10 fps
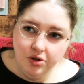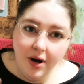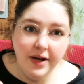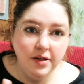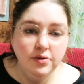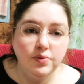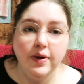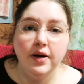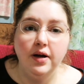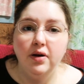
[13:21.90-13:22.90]
trying to lose
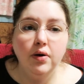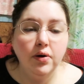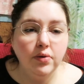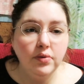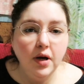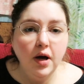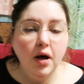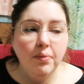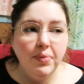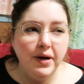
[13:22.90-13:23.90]
weight on your own.
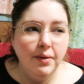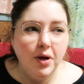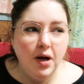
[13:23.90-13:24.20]
But